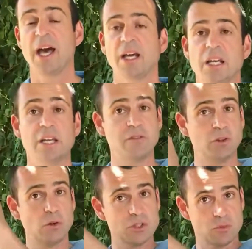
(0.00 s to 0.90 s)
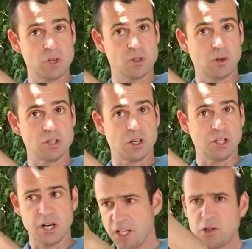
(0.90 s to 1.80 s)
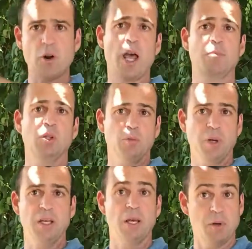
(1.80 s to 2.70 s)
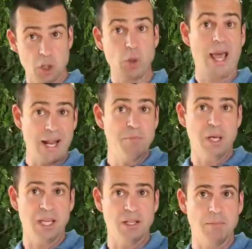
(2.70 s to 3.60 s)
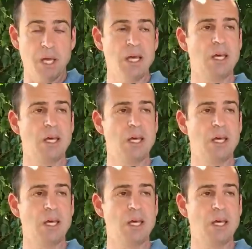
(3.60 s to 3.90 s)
And if those results are there, then you're happy to pay them and you can pay them.